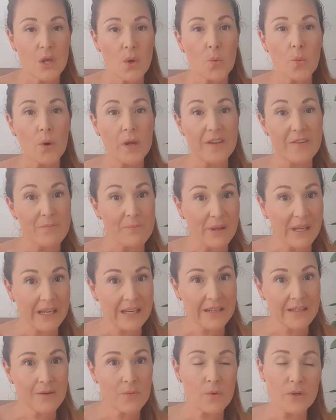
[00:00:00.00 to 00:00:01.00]
where you've
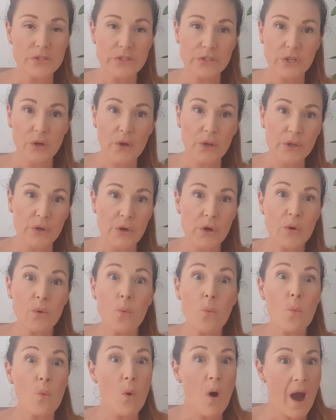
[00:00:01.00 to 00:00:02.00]
been, what's going
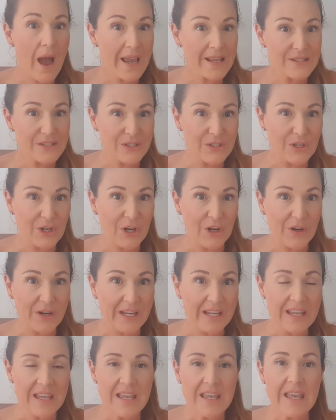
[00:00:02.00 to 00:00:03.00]
on, why it's
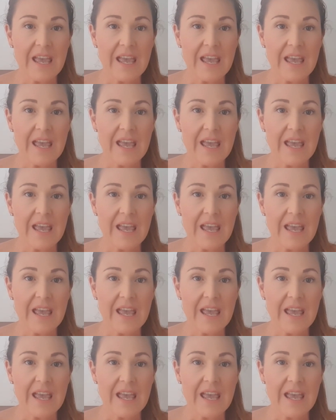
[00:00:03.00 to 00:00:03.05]
occurring,